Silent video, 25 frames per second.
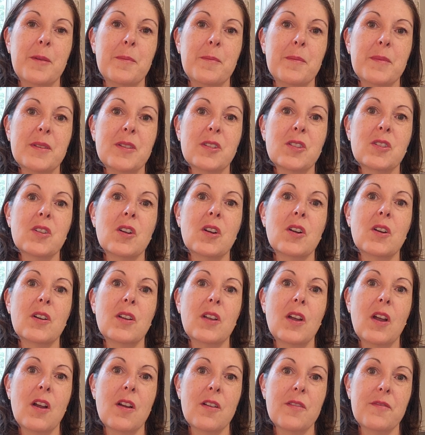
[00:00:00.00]

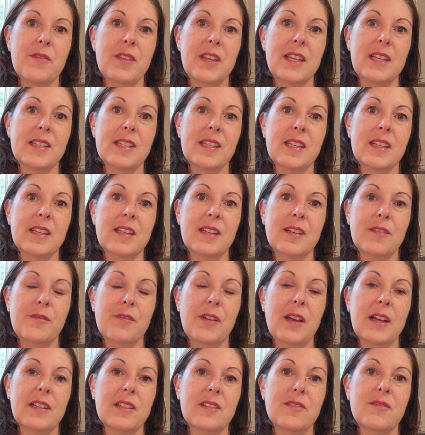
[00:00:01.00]
start our visa an
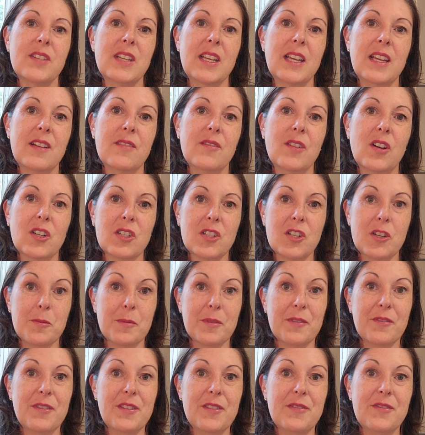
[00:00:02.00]
effective date of
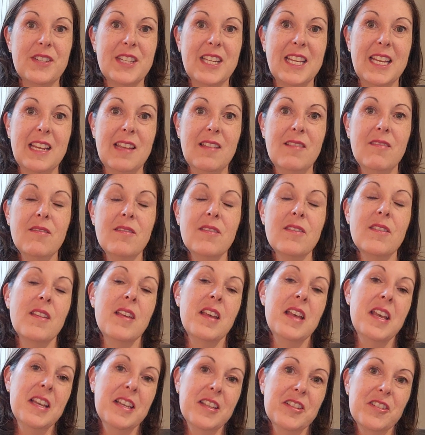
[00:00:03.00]
October 15th,
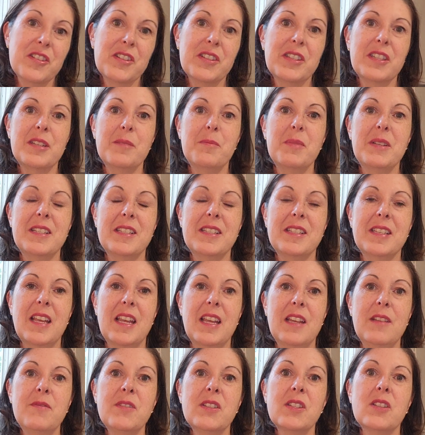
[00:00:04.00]
just to be
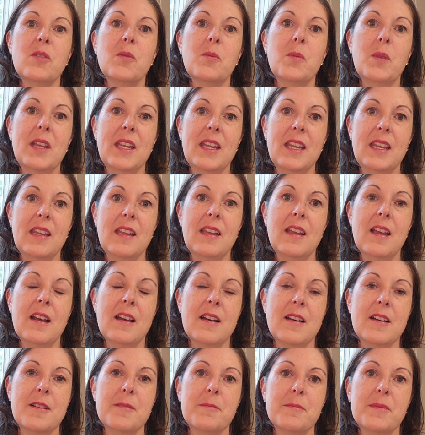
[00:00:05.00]
safe. So we
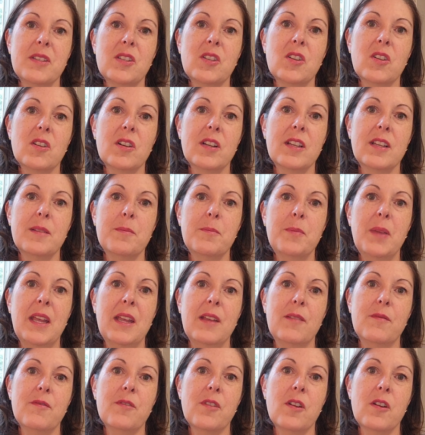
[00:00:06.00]
started
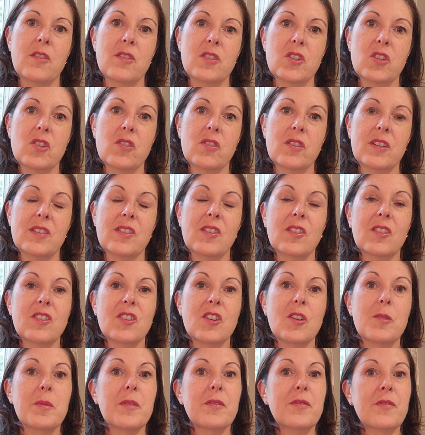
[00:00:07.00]
paying for our insurance
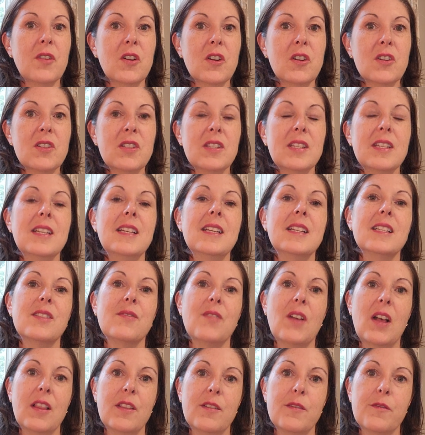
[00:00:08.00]
October 1st. It's
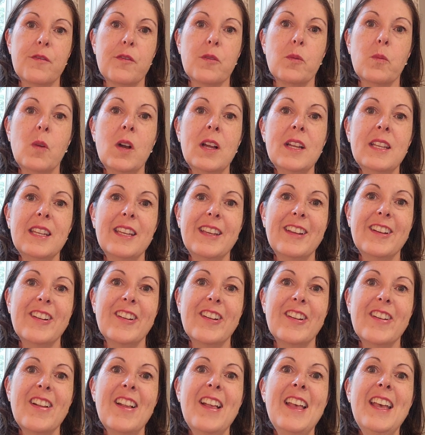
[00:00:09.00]
valid for 1
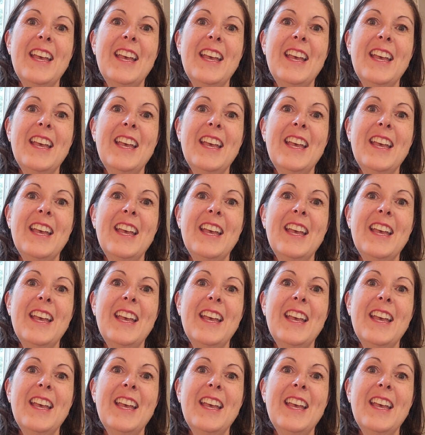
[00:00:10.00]
year.